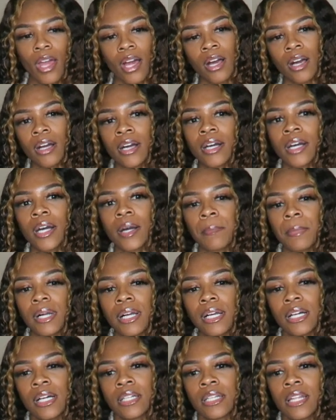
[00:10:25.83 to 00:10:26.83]

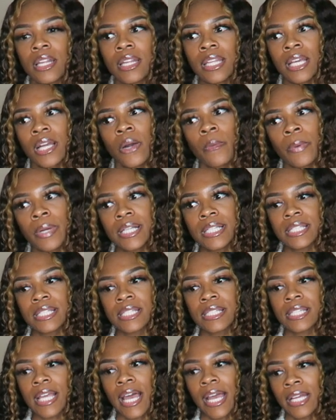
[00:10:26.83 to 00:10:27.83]
Another thing I wanted to
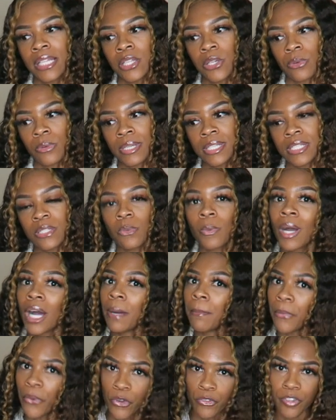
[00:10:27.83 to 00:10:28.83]
say, the reason why
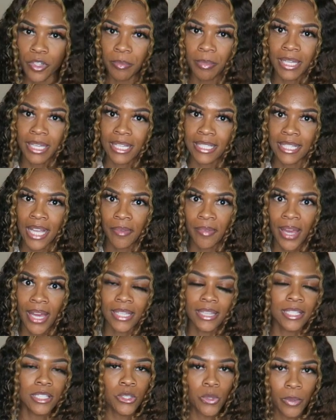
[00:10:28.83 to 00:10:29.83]
I'm moving, because I've
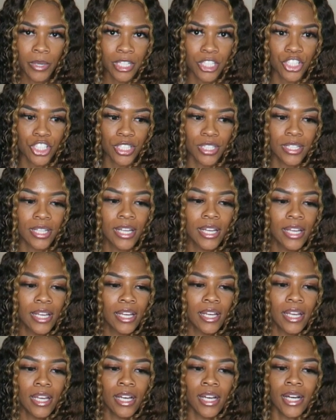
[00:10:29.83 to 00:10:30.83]
had this question.
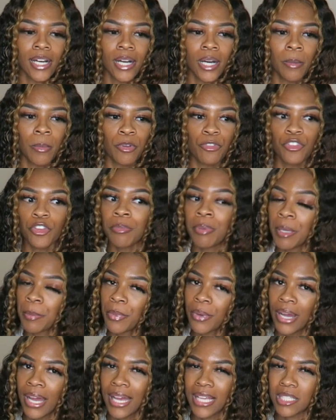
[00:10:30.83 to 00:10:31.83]
A few
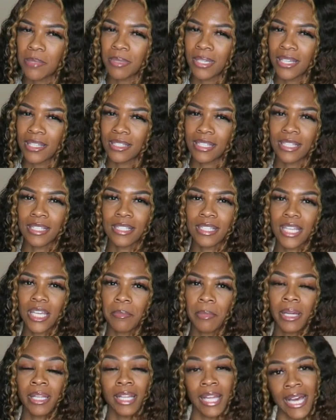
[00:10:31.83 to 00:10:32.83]
people asked because they've
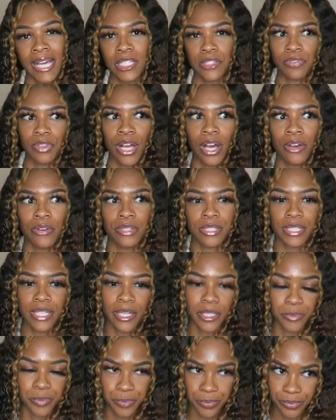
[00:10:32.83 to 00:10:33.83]
seen my last vlog.
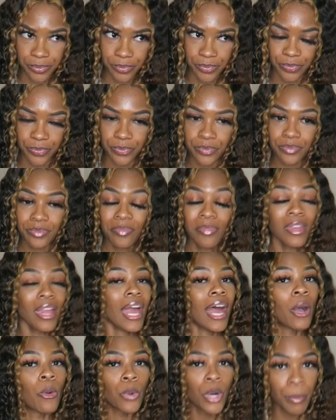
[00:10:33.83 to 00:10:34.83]
So
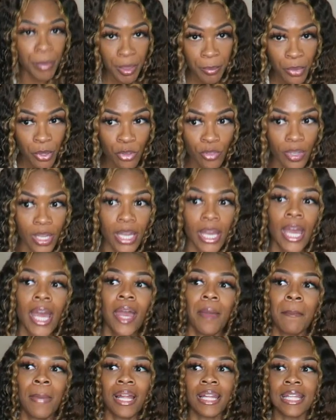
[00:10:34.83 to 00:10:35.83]
I will be moving.
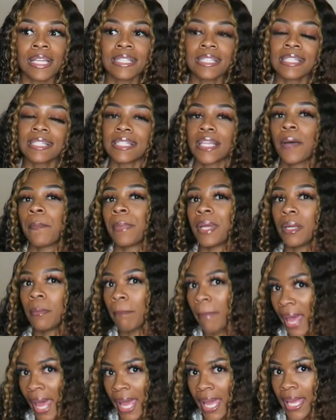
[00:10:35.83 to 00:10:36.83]
My lease is up
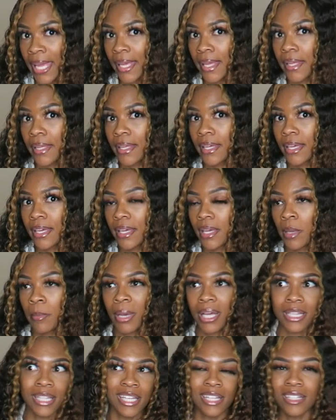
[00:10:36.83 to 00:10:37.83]
in May,
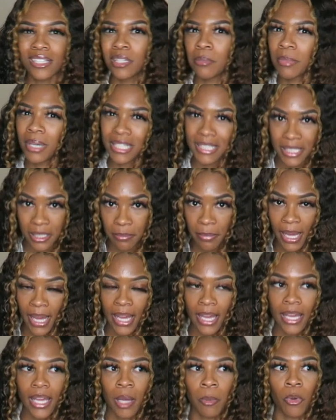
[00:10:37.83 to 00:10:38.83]
about the end of the month in
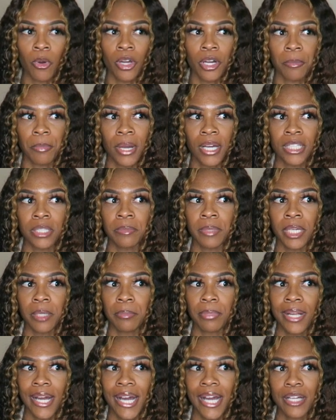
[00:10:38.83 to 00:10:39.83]
May. I'm going to probably be
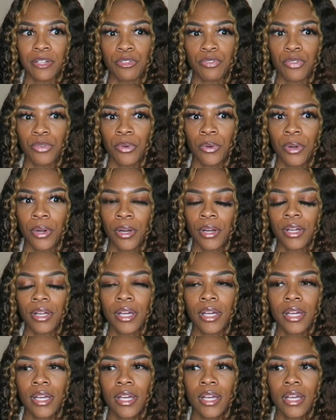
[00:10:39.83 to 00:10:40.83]
applying
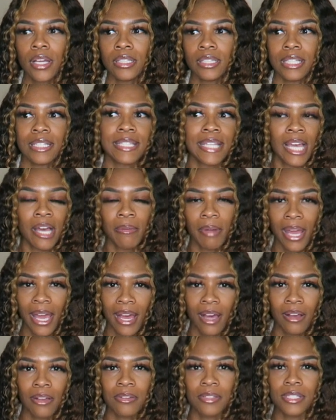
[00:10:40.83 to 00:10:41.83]
for the
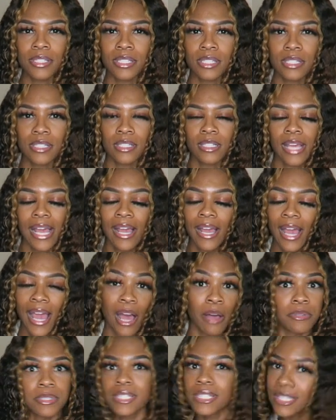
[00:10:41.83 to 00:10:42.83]
townhouse
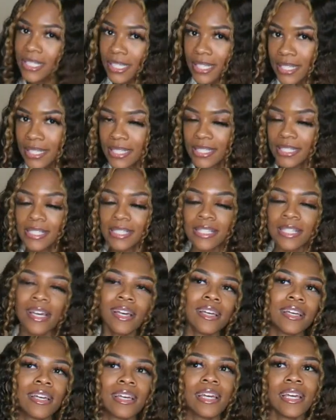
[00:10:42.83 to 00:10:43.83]
houses
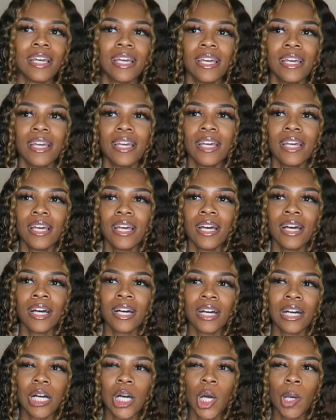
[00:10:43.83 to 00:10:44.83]

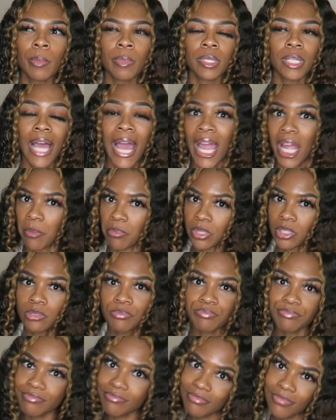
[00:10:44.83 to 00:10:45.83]
April.